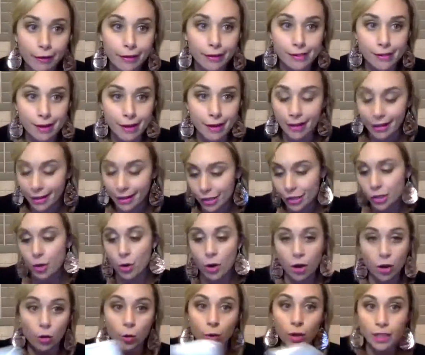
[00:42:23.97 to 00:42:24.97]
It's not like,
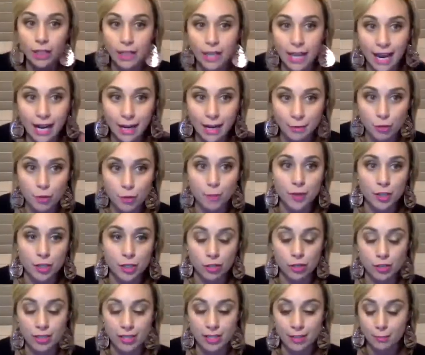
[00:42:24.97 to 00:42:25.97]
I'll quickly add into a
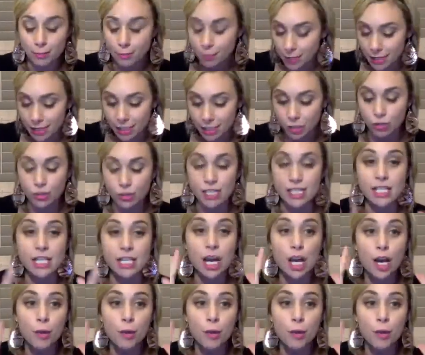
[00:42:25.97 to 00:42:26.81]
potentials list